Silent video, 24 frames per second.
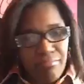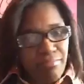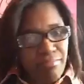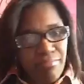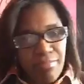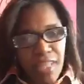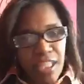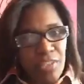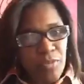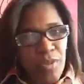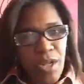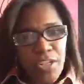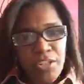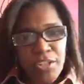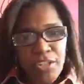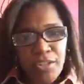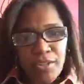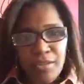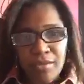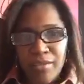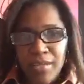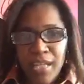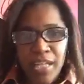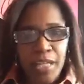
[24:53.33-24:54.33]
That's what I
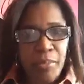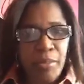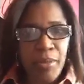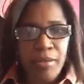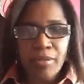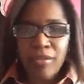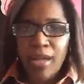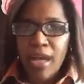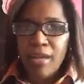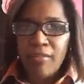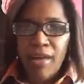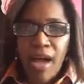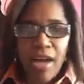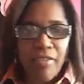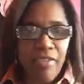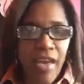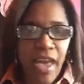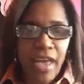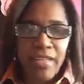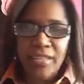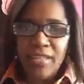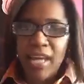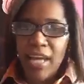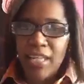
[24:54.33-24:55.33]
do. In the middle of the night, I've
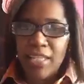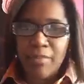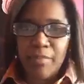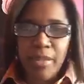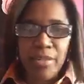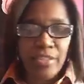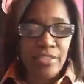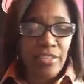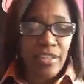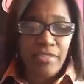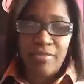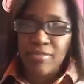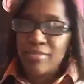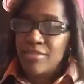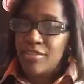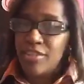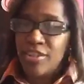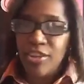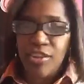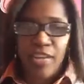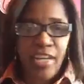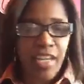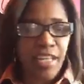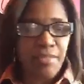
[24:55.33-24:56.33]
had text messages, you
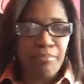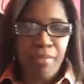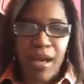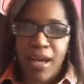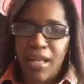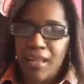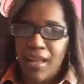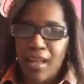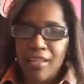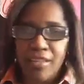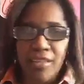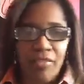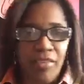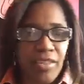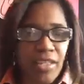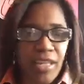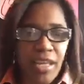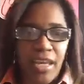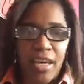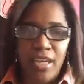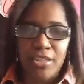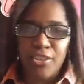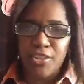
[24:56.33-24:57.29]
know, getting my clients off a ledge.